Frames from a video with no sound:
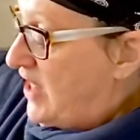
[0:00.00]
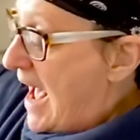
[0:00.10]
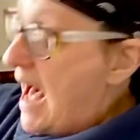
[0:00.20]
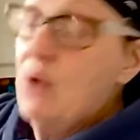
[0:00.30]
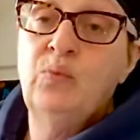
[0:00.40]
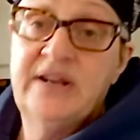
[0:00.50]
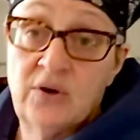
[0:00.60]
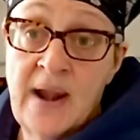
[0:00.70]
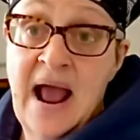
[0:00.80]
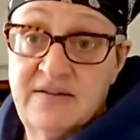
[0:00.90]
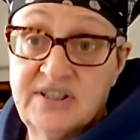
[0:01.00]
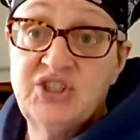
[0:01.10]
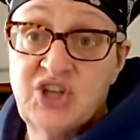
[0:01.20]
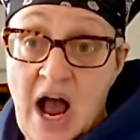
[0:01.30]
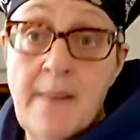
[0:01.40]
that we don't have to
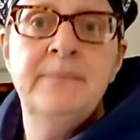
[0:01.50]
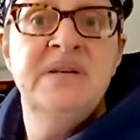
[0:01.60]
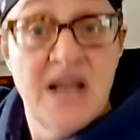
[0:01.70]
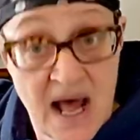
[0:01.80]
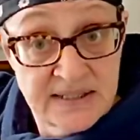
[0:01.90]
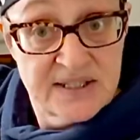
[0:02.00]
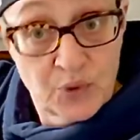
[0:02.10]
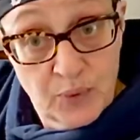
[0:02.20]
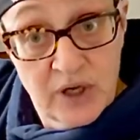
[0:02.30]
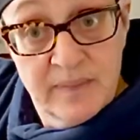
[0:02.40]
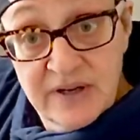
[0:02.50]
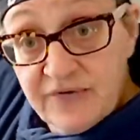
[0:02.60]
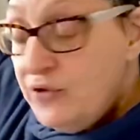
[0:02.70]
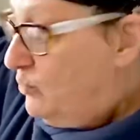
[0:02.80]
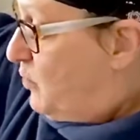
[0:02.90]
chop nuts or put them in a
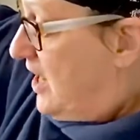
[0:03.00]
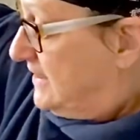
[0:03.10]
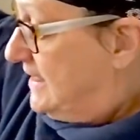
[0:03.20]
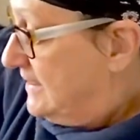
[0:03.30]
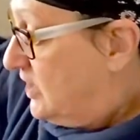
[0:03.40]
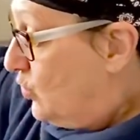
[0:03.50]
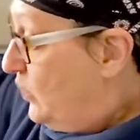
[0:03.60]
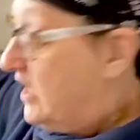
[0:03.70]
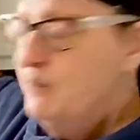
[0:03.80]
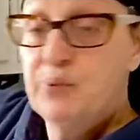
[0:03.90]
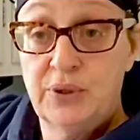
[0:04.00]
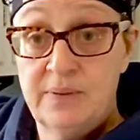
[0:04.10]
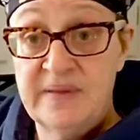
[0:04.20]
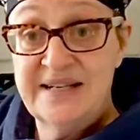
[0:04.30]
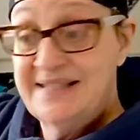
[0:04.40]
food processor. We can put
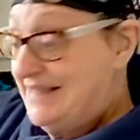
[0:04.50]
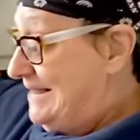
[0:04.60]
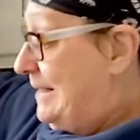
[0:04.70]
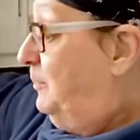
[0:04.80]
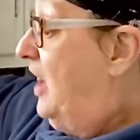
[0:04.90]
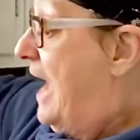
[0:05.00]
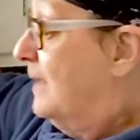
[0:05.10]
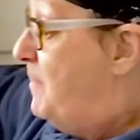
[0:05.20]
them in a Ziploc